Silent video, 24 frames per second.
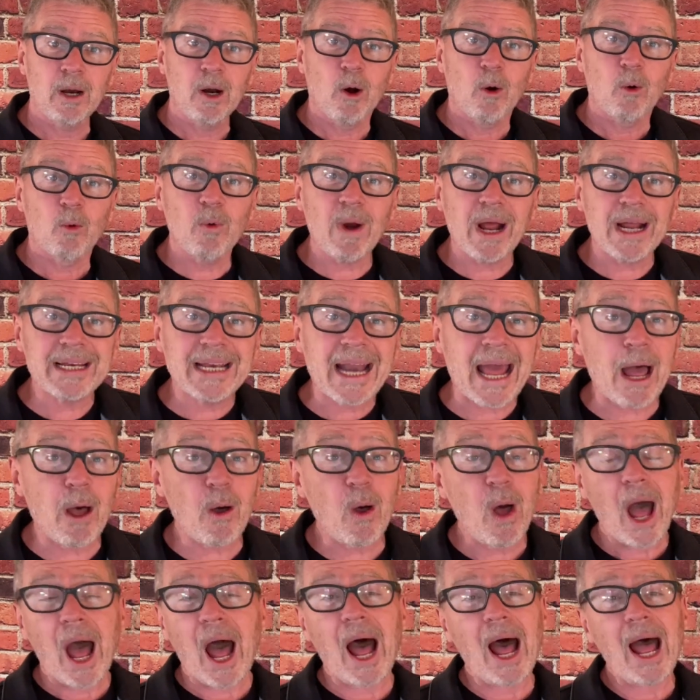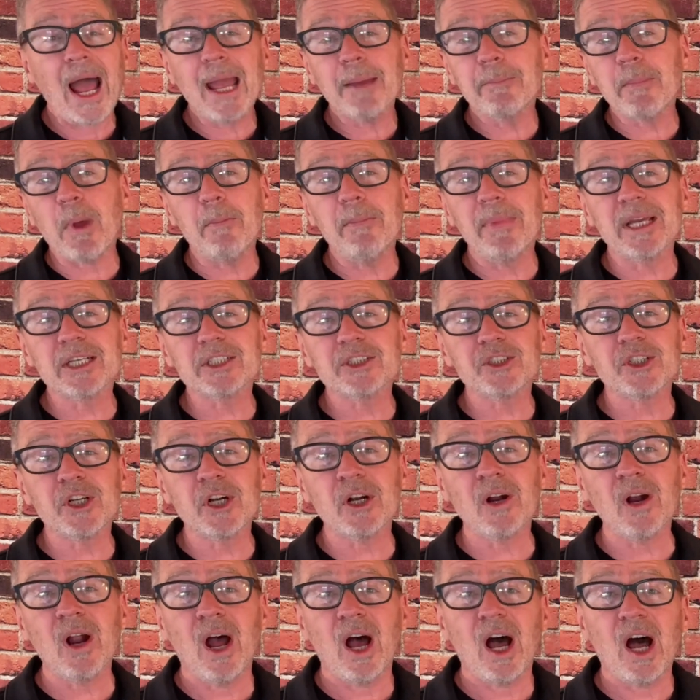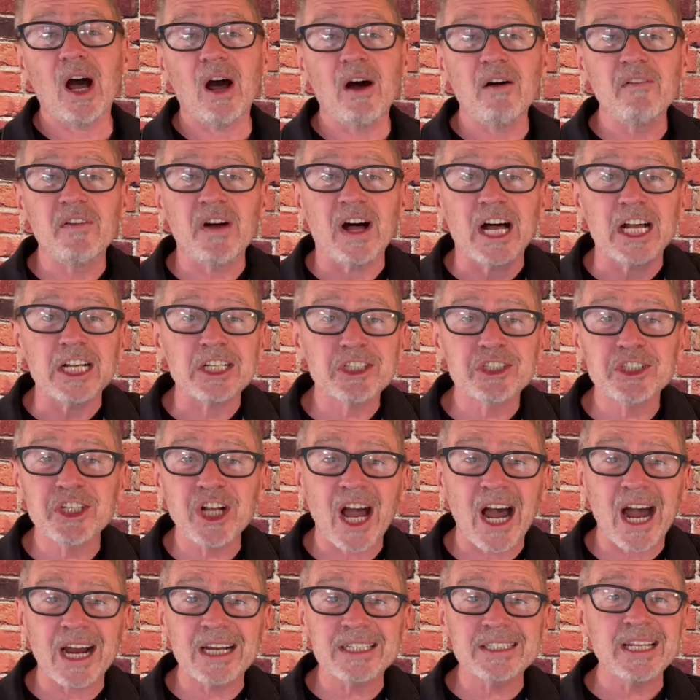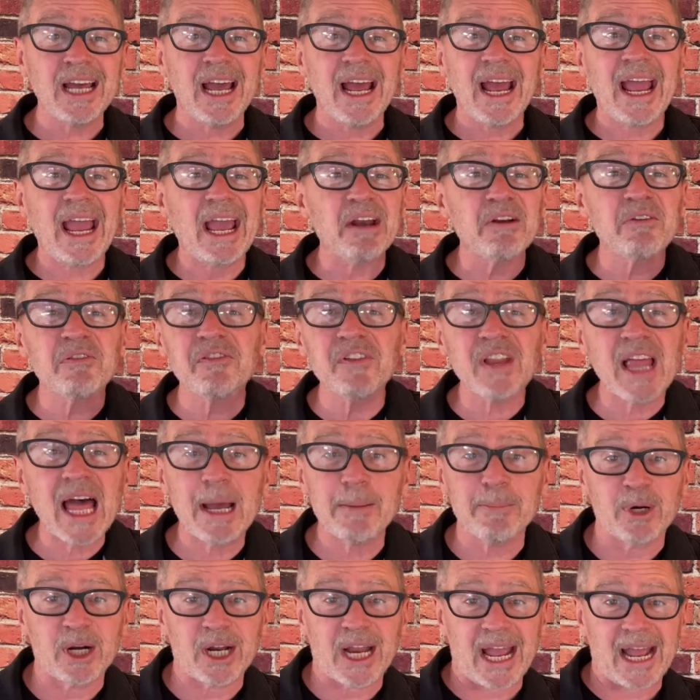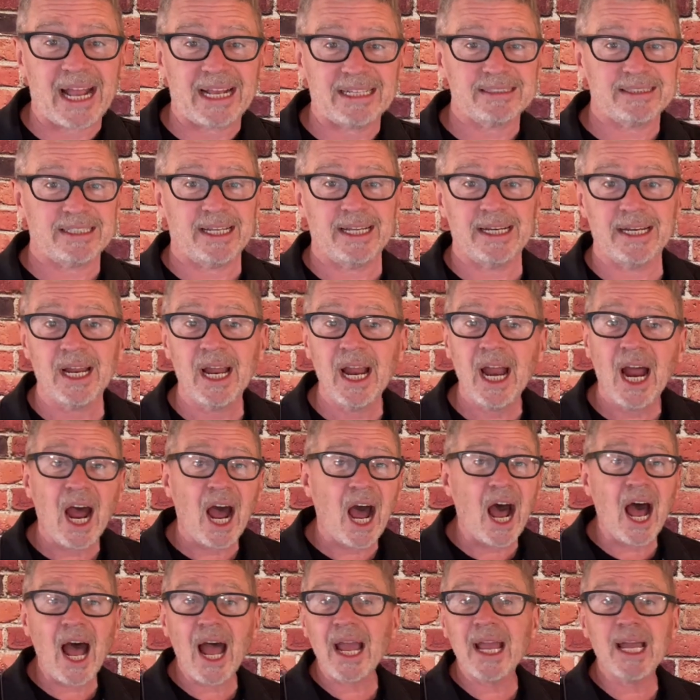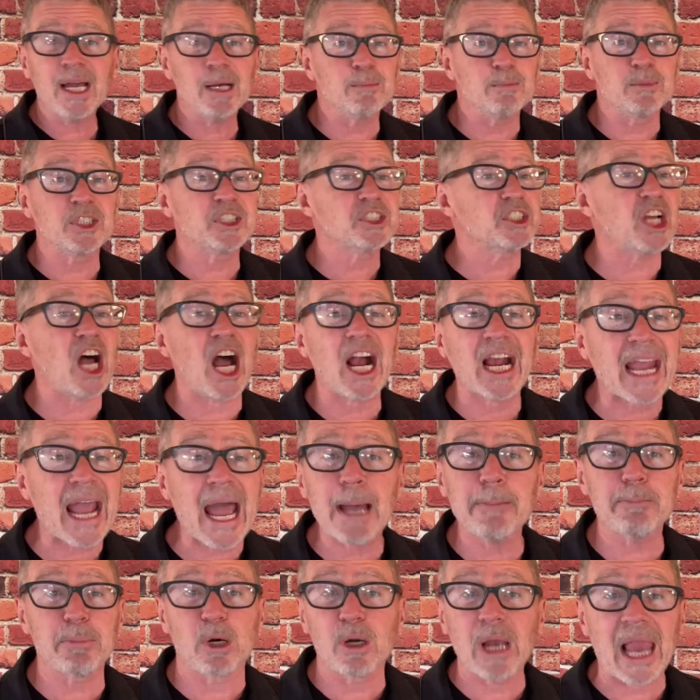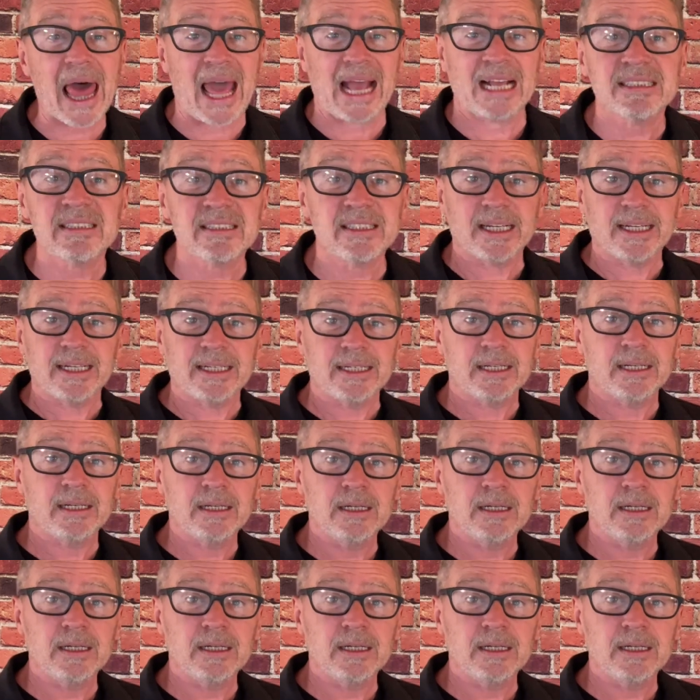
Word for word: Right now, I am a mixture of uh, shocked and flabbergasted. I am shockaberlasted.